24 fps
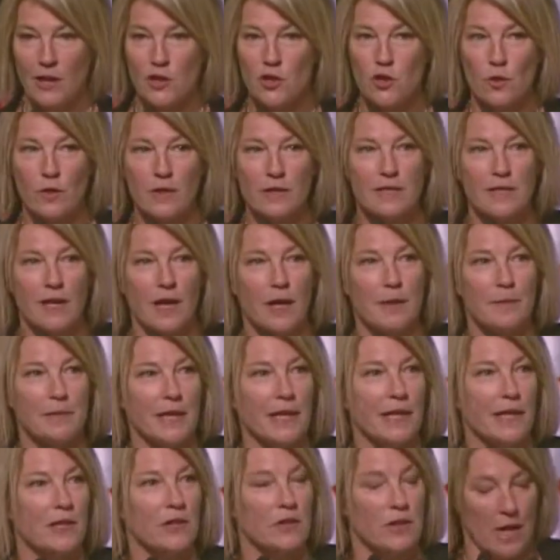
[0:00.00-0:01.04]
A short
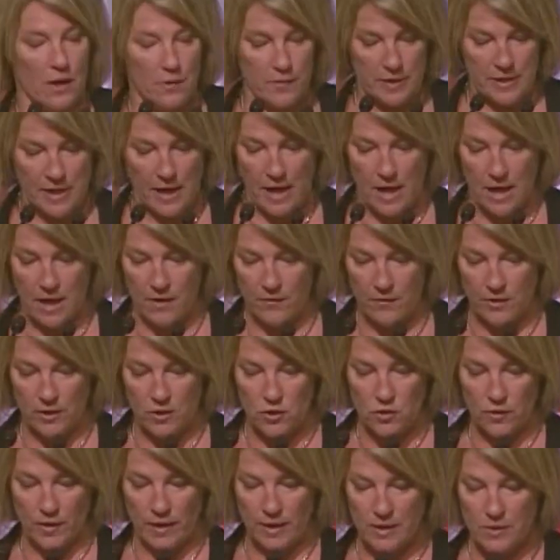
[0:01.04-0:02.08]
time later, I was
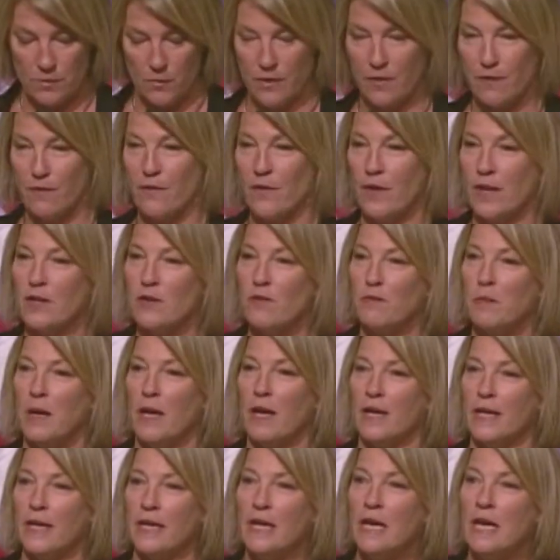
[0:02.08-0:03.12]
having drinks with a friend of
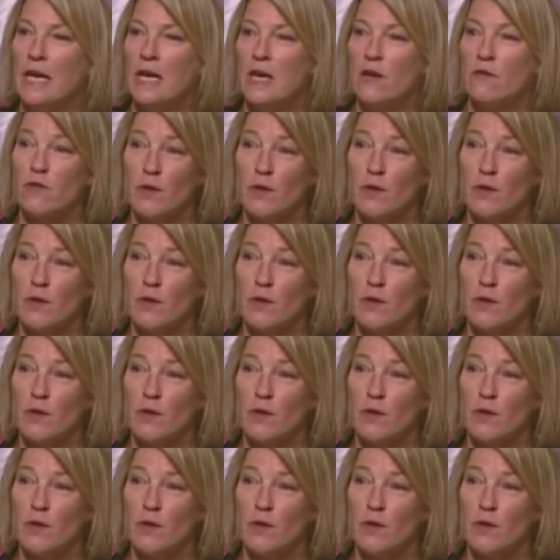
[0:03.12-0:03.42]
mine